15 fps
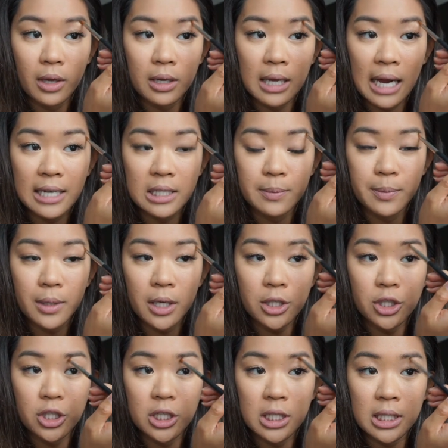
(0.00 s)
got his
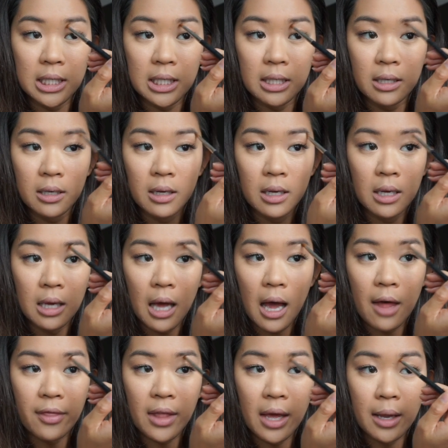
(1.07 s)
PhD,
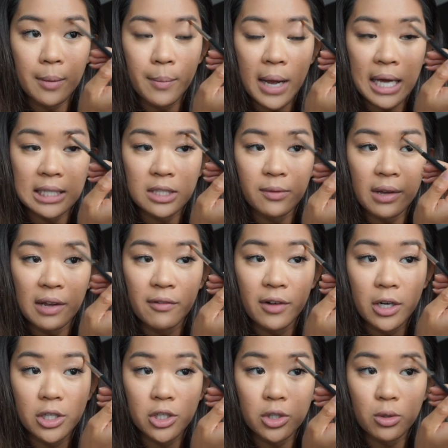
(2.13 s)
and then passed away
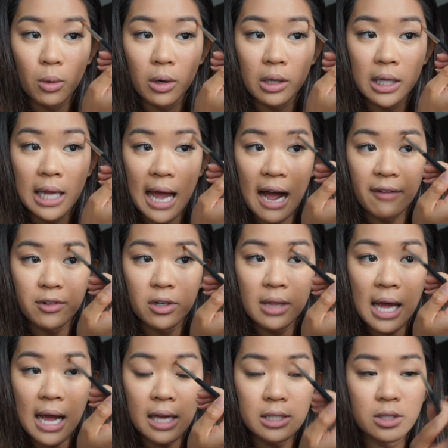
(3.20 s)
very shortly after
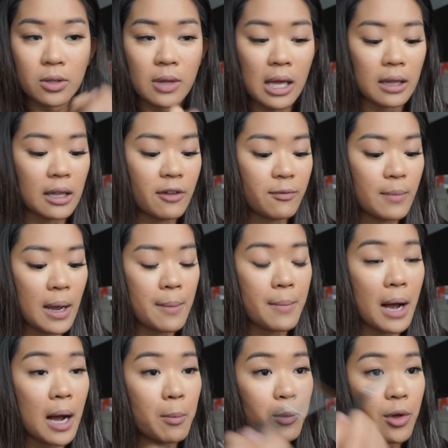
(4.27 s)
that. So that left my
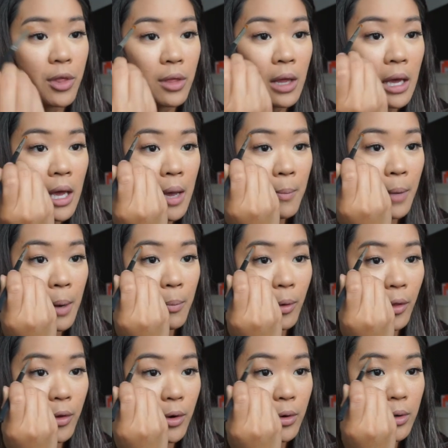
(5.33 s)
mom with my
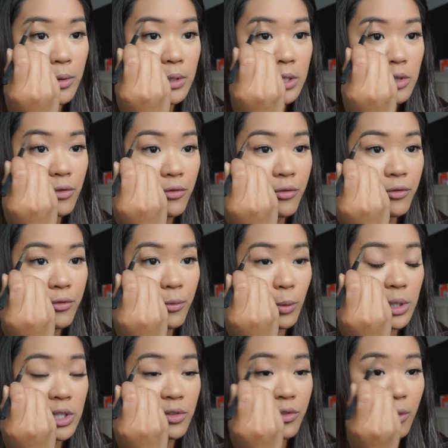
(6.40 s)
brother, who is
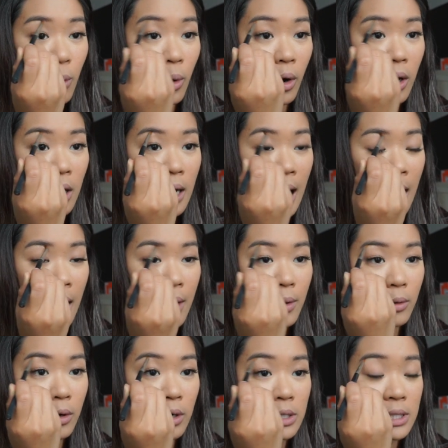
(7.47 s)
was 4
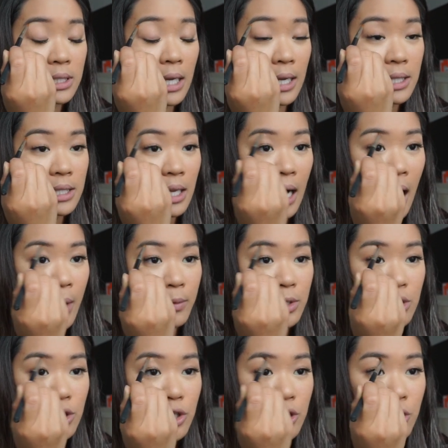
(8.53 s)
or 6 and I
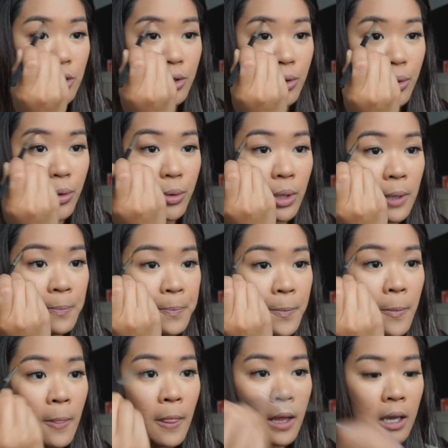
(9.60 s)
was 2,
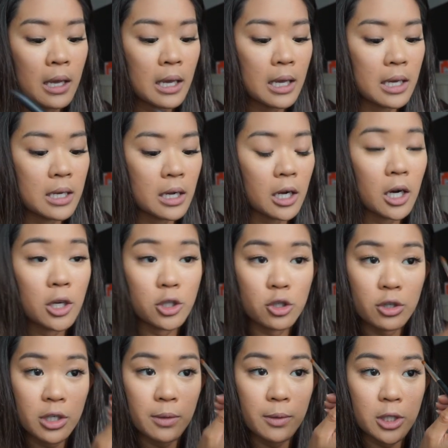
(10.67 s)
in a
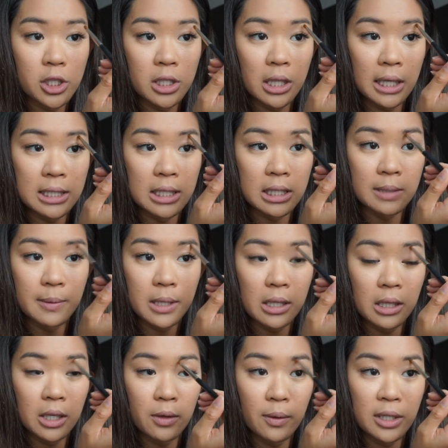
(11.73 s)
country where she like didn't speak the
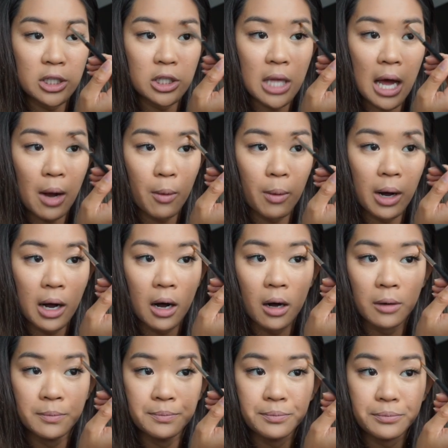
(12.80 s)
language that
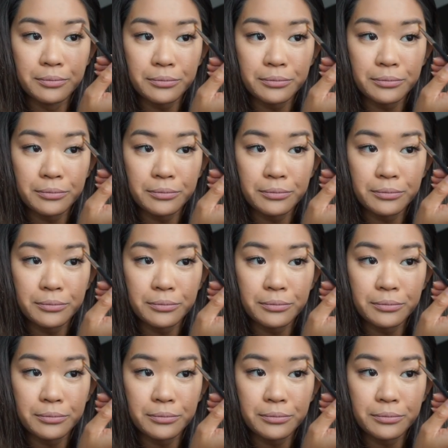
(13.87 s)
well